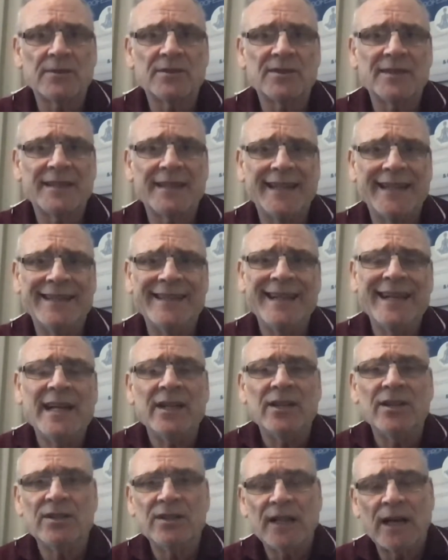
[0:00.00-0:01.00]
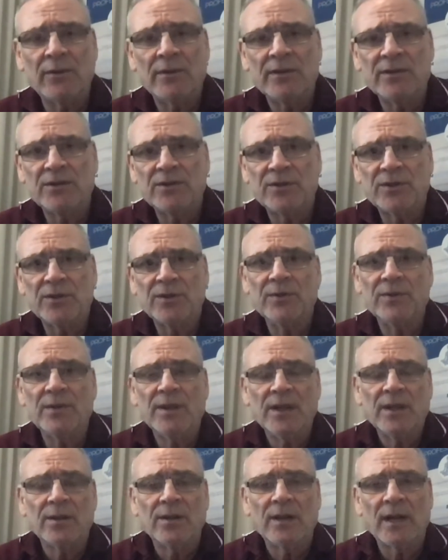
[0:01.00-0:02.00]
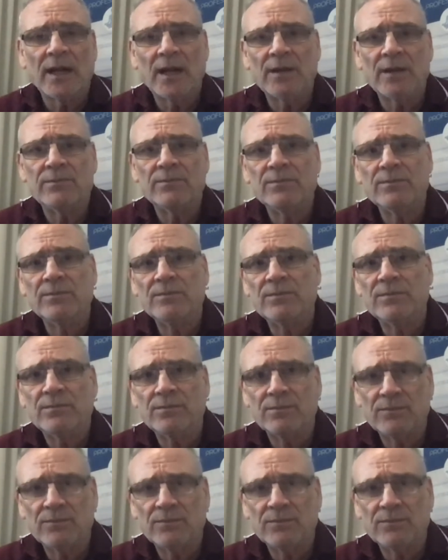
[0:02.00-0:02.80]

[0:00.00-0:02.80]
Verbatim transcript: Once again, you're going to um,